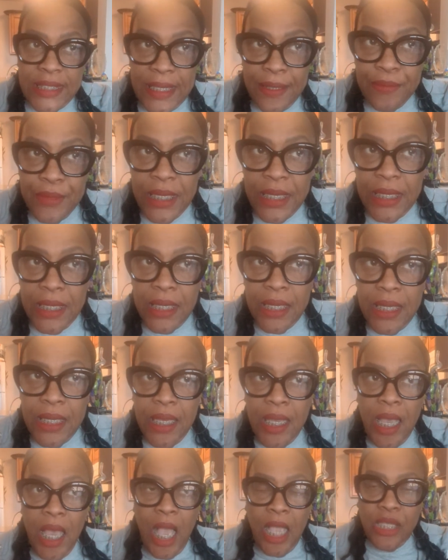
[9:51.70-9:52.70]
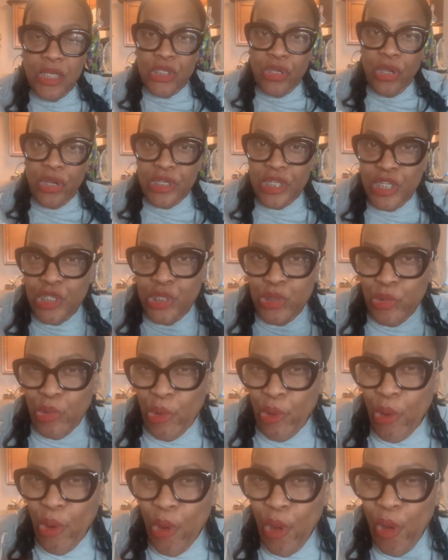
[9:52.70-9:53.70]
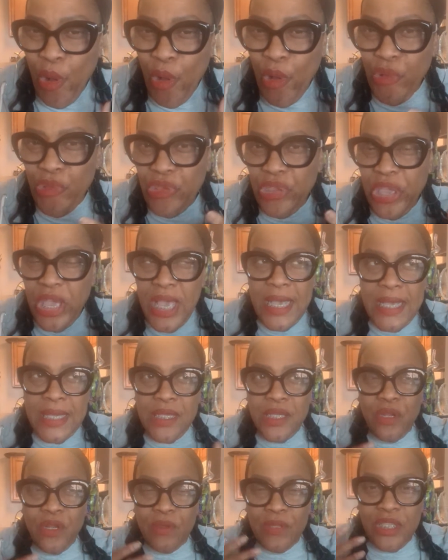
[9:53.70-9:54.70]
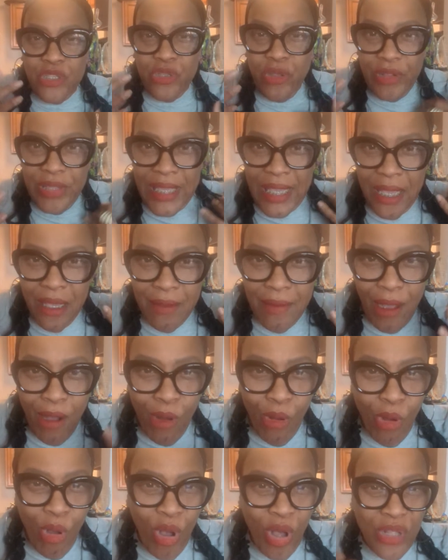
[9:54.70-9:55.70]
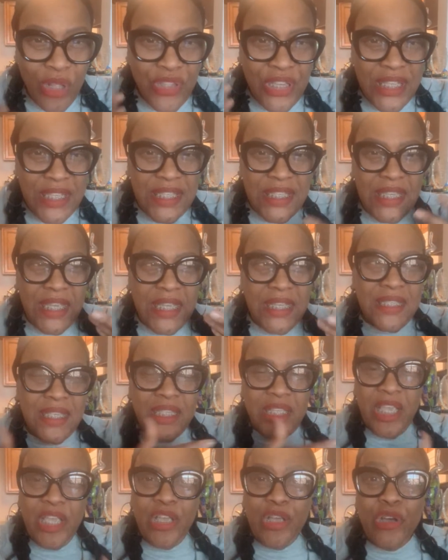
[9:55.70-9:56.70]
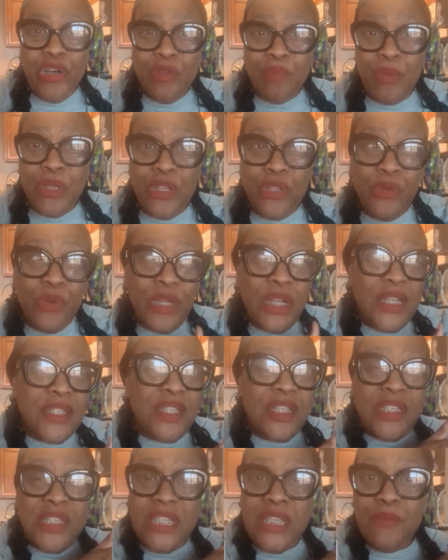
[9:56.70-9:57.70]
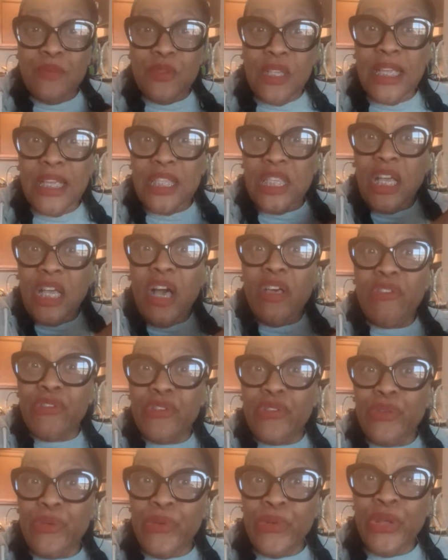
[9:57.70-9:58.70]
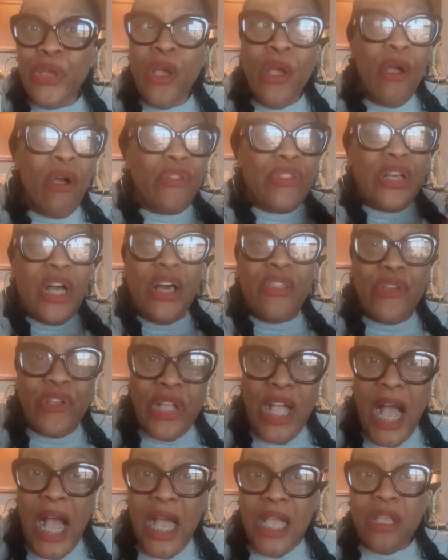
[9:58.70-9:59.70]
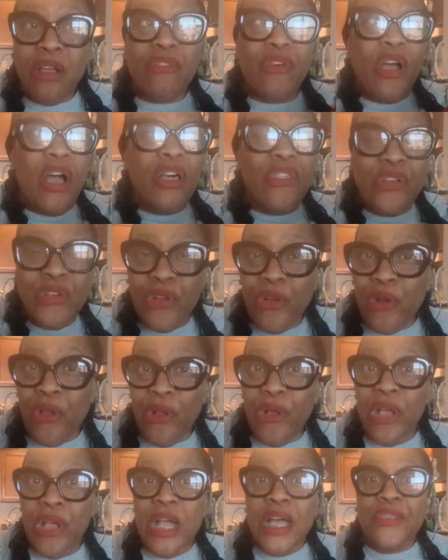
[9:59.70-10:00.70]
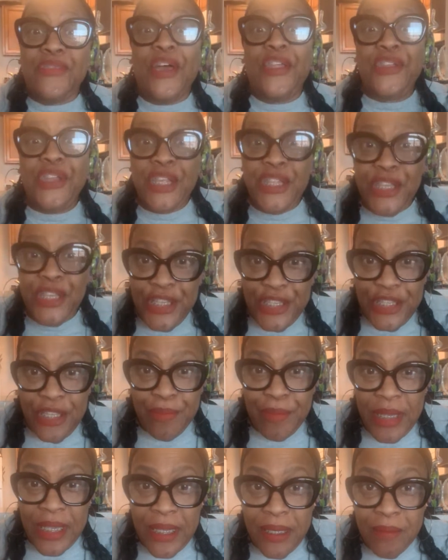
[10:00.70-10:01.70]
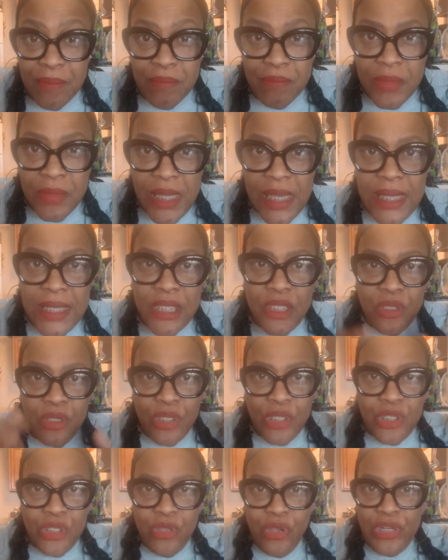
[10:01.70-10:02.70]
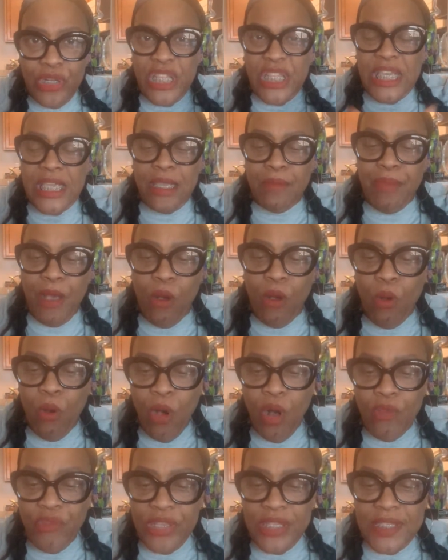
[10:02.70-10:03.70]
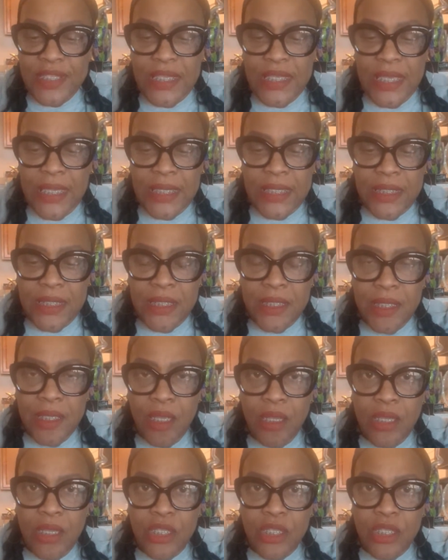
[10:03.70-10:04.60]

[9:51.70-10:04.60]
thing. And you start to do all the, start thinking about all these things that they could be doing because it seems like the other dude or the other guy or the other girl that did this to me. So you start to think about all these things. It's